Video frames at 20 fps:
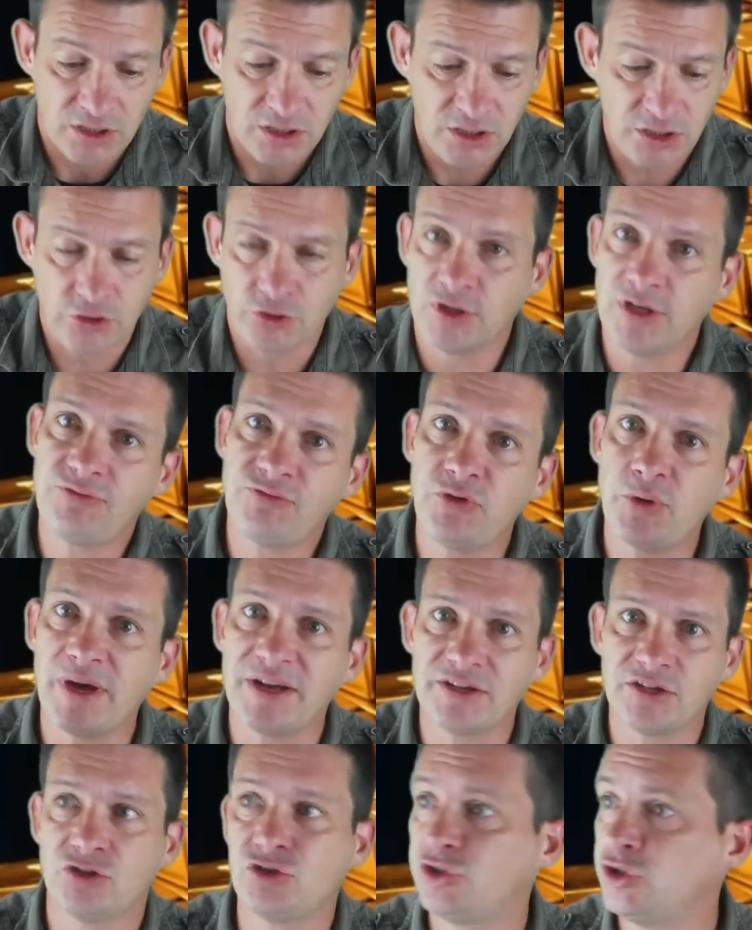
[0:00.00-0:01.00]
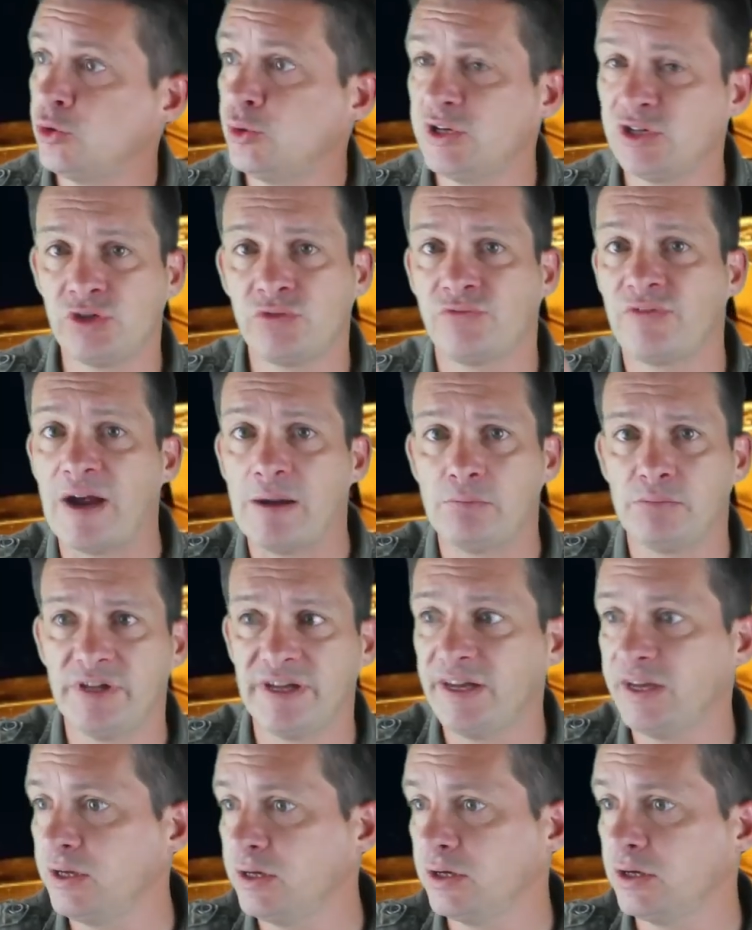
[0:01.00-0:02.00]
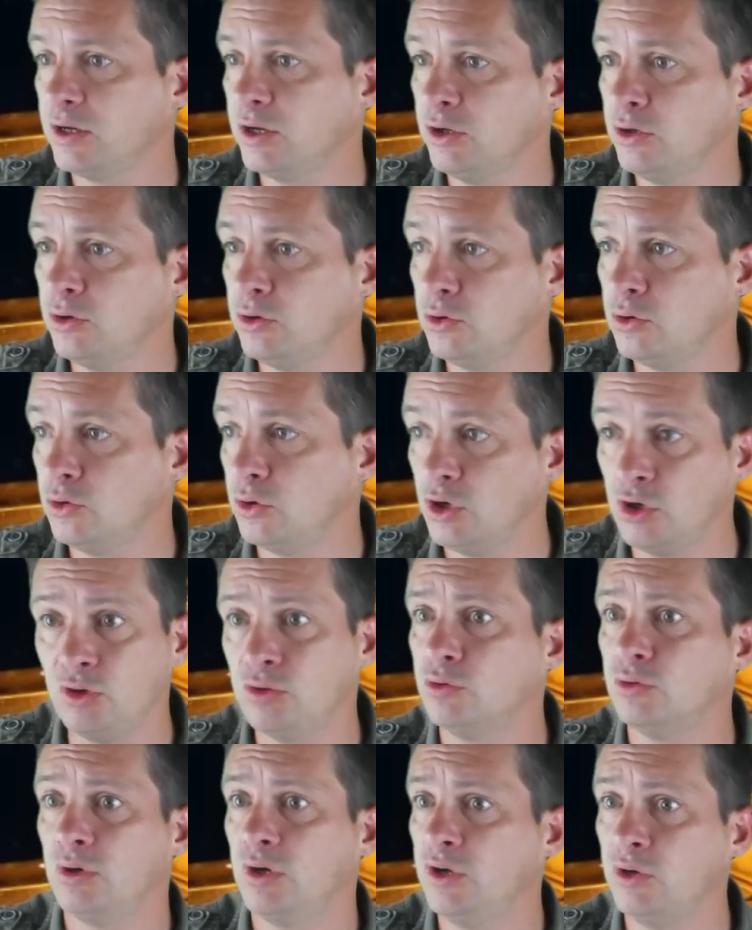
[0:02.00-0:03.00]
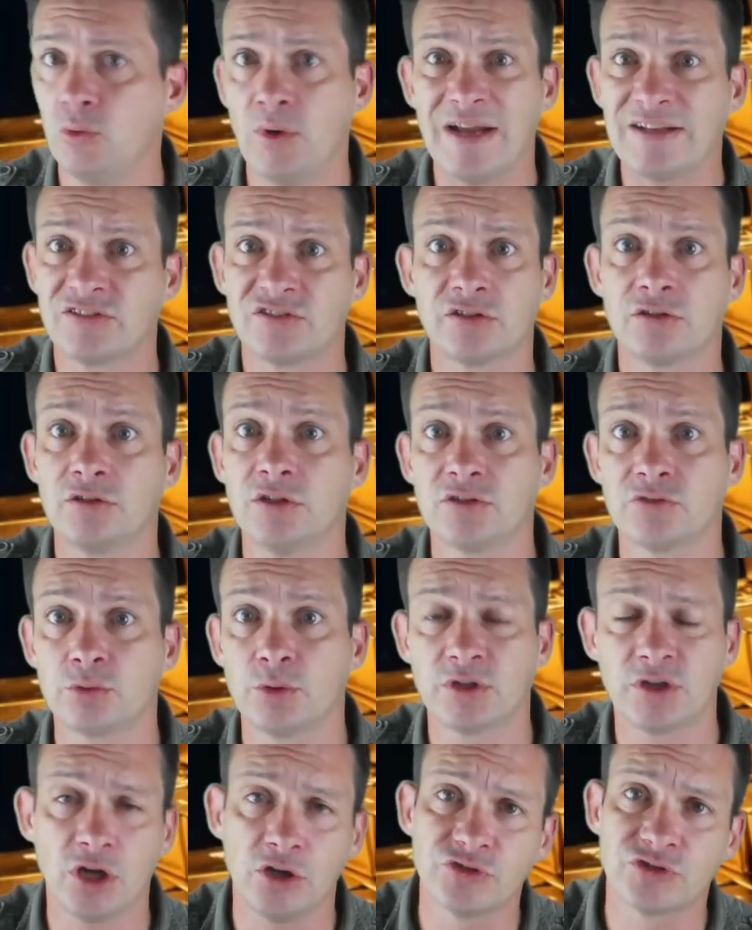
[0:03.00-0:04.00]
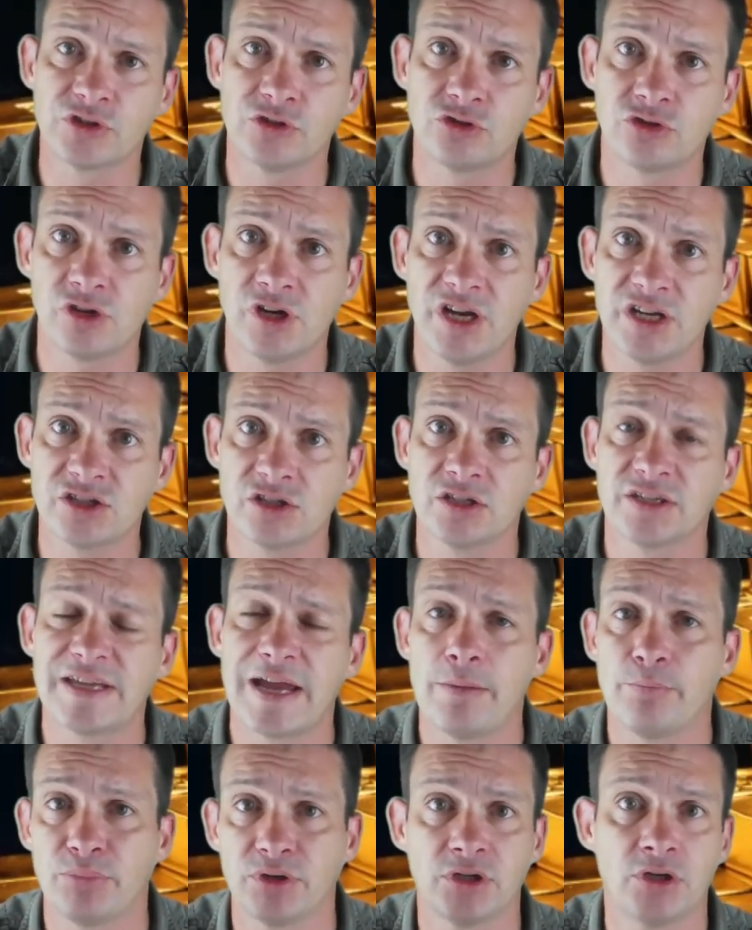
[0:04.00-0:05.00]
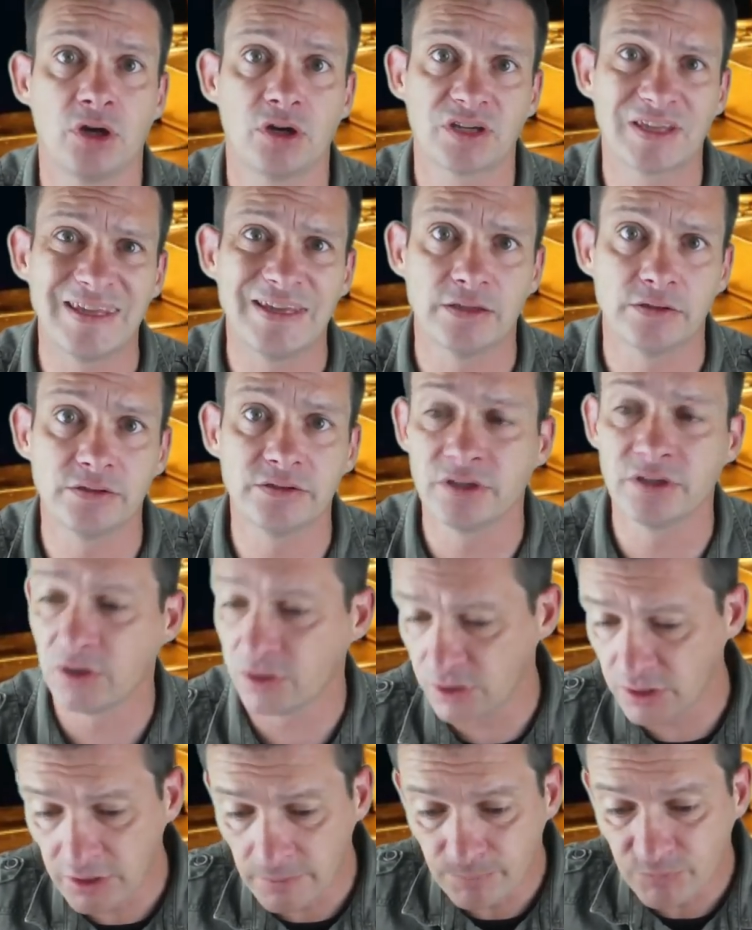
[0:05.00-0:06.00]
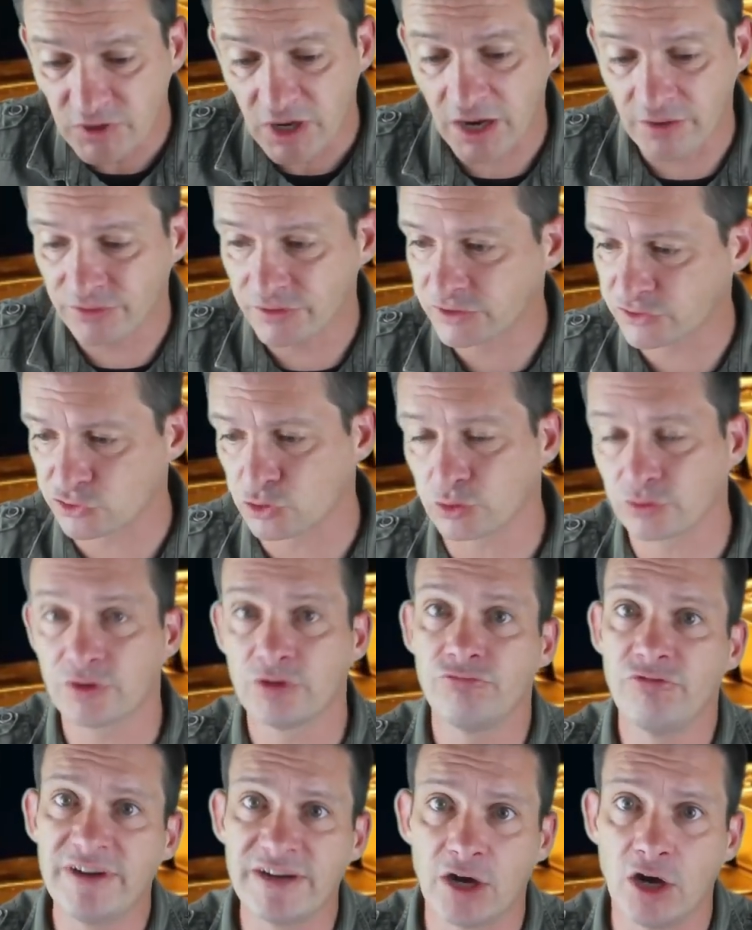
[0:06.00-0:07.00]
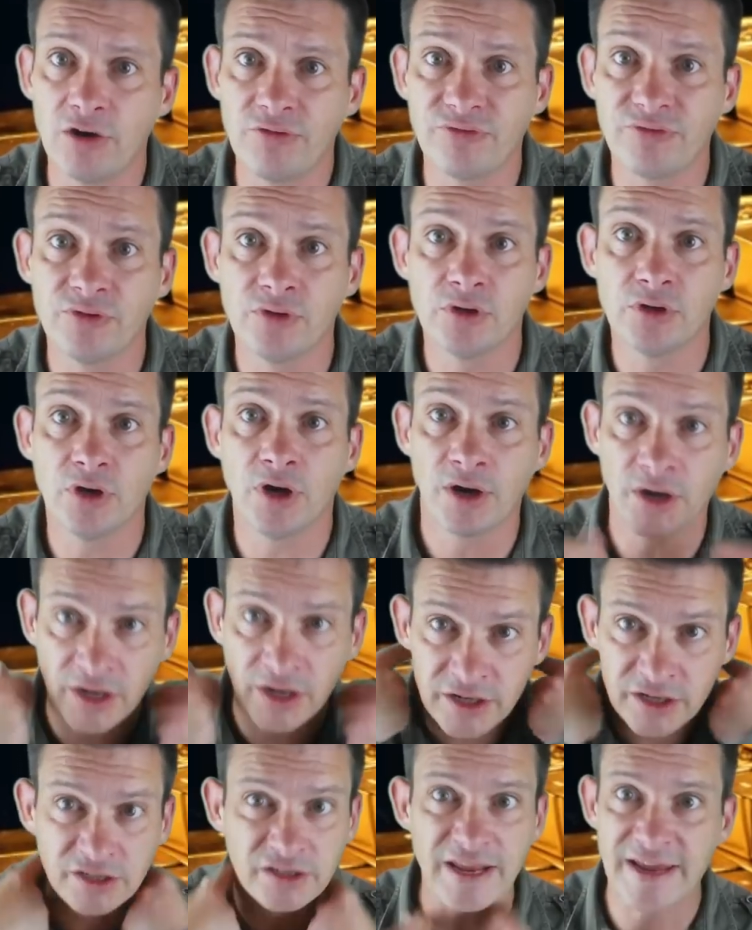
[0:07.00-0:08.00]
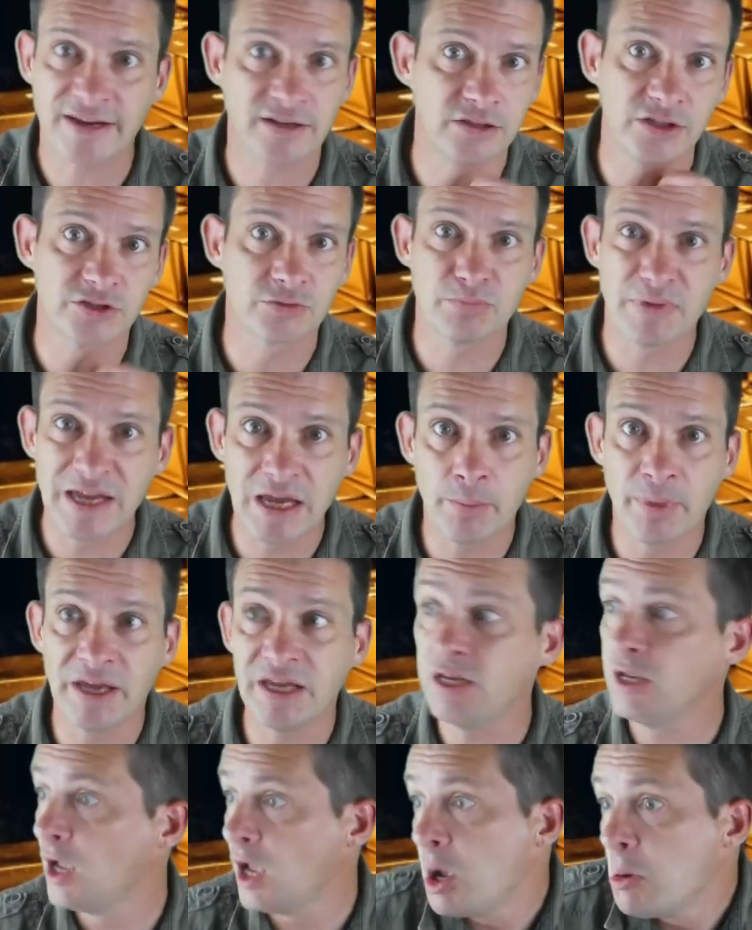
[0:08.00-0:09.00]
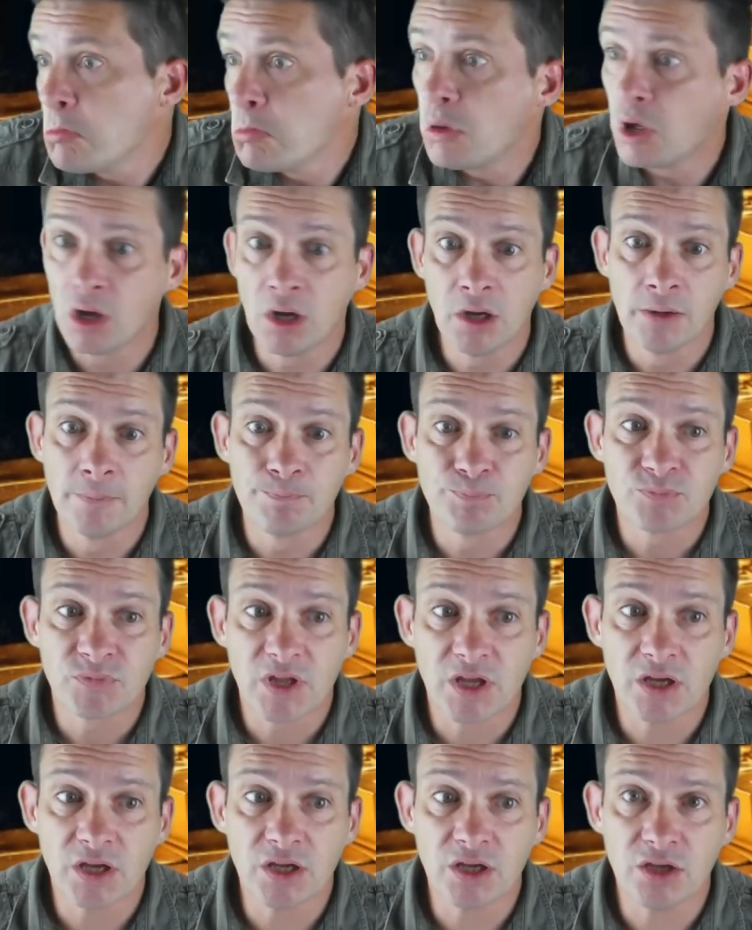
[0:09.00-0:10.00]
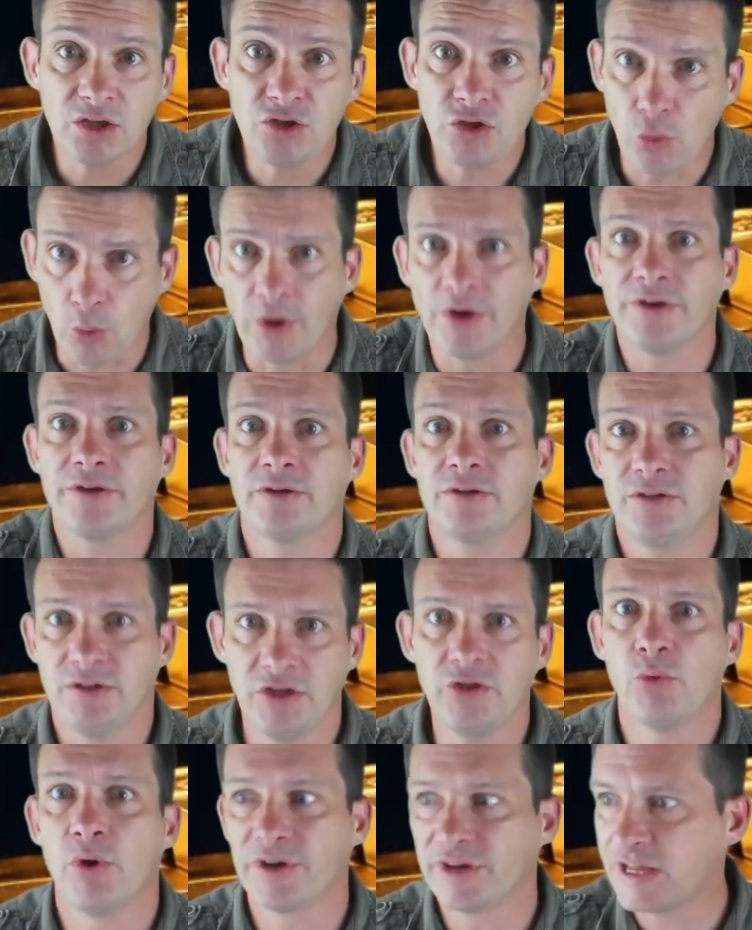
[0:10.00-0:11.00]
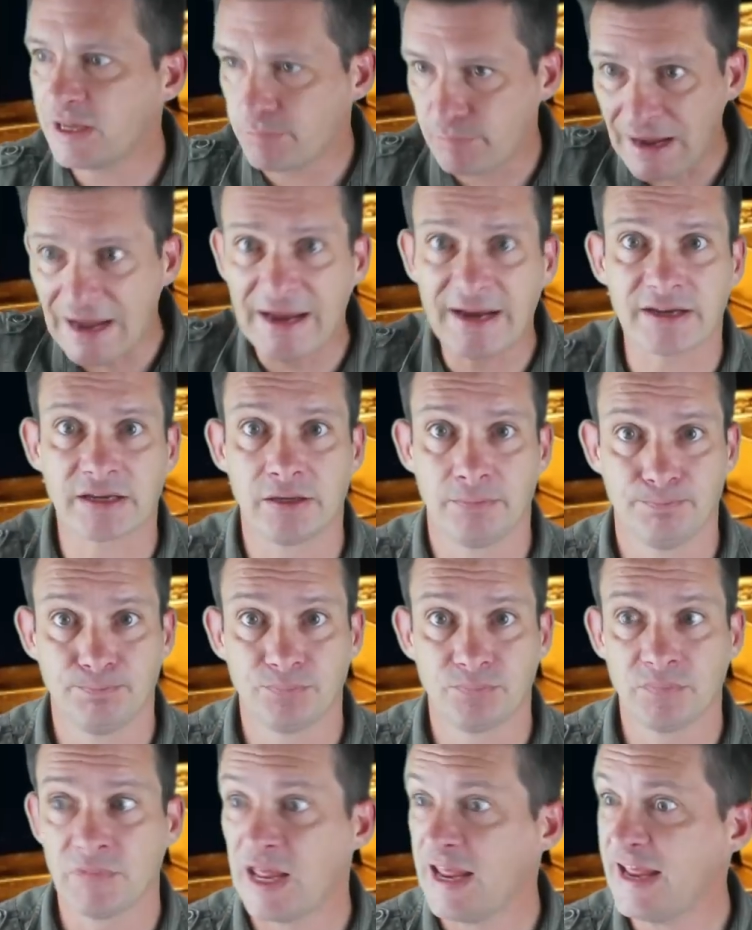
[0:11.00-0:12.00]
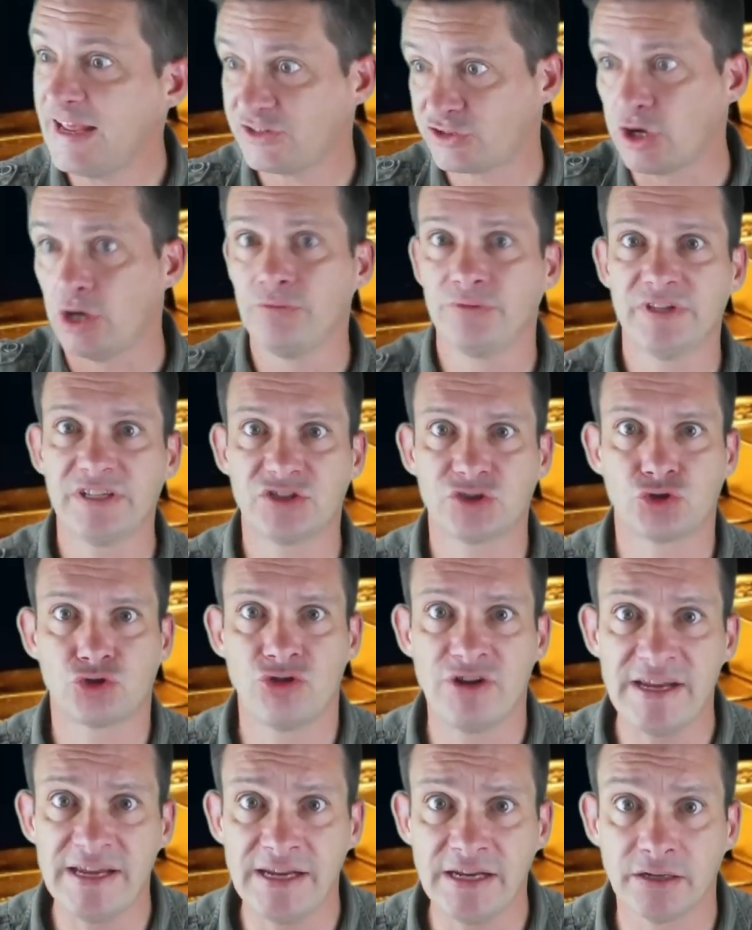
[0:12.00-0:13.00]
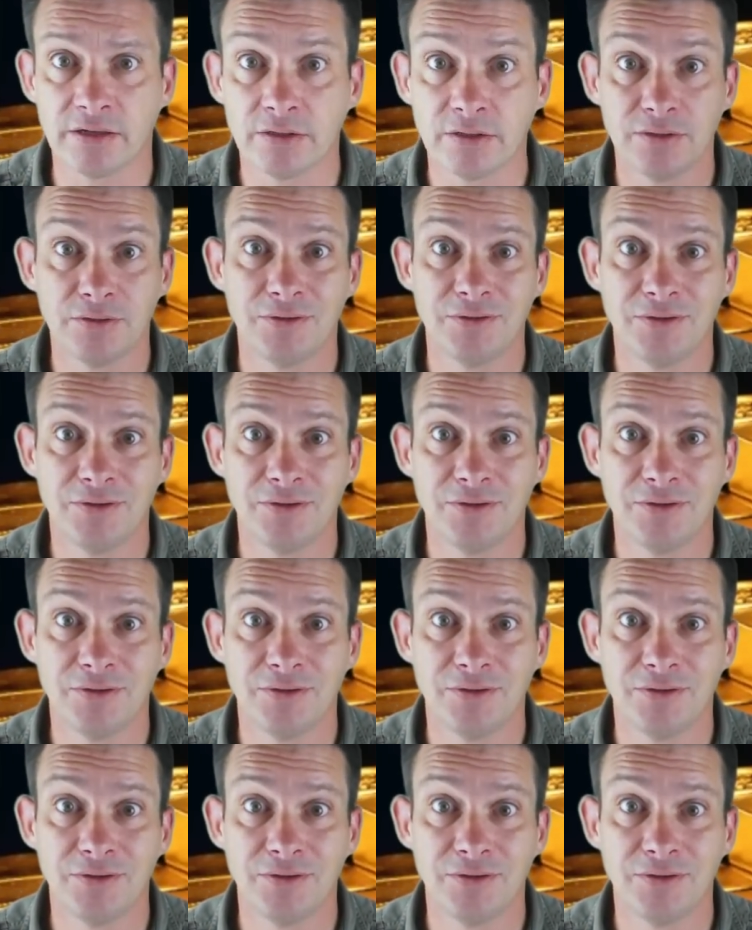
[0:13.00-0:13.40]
You know, if you had a Jewish family who had to go to a concentration camp and got killed, and they took the ring off, and a necklace maybe, you want it back. It's on this train.